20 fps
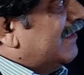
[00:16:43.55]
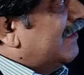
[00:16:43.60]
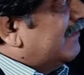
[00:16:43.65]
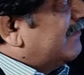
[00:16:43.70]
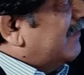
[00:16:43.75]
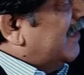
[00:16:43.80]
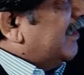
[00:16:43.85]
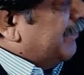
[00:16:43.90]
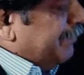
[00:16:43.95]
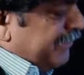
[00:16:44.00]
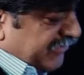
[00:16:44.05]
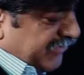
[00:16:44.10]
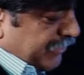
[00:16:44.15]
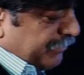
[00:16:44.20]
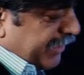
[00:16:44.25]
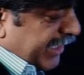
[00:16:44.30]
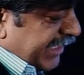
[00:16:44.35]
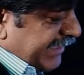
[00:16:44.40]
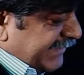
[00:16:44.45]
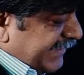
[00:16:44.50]
So let me
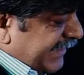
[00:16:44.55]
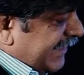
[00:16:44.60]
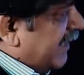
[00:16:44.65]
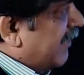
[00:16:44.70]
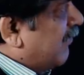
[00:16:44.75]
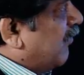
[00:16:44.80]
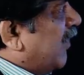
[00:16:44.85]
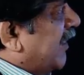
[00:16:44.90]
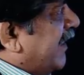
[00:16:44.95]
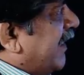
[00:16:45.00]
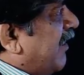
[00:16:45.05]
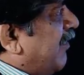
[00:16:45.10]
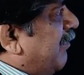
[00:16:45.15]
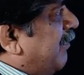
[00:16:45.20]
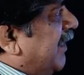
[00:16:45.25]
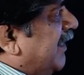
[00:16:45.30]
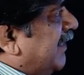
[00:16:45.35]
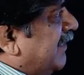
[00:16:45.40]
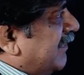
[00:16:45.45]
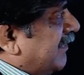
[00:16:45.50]
summarize here what I have
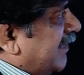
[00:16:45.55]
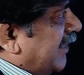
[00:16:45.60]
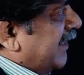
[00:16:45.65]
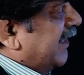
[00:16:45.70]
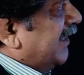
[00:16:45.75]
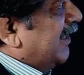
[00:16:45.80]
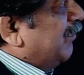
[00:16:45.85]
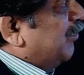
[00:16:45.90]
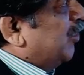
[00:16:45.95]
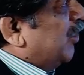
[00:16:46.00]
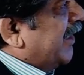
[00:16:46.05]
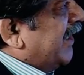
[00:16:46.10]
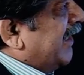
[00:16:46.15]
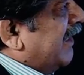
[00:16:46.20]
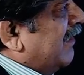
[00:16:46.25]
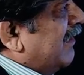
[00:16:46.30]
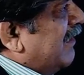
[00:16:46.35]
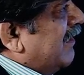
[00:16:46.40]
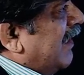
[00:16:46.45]
been talking about it.